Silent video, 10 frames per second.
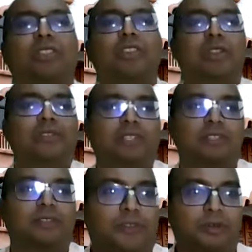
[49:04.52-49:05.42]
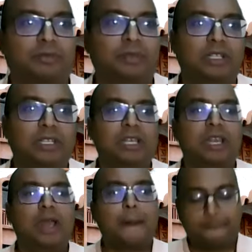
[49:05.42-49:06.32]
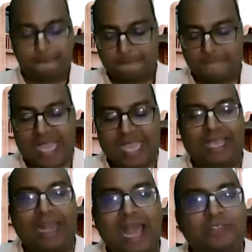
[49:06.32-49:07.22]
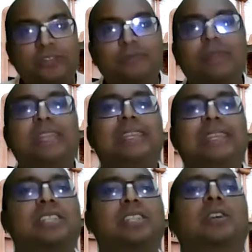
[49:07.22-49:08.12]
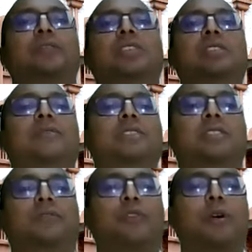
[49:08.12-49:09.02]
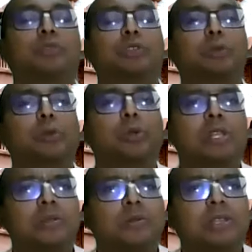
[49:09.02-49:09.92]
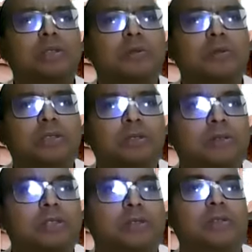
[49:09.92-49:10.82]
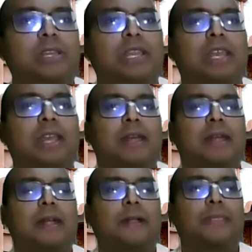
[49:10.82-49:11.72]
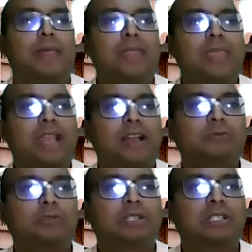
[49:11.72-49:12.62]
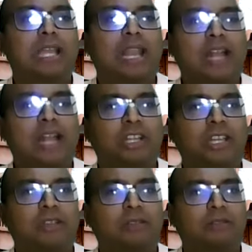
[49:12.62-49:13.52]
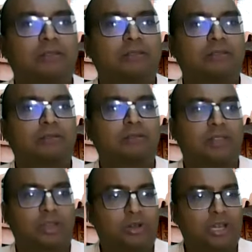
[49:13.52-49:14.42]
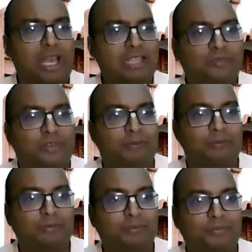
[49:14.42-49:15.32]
on the universal form. By gradual meditation of the universal form, slowly, then they come to understand actually the Lord has a form.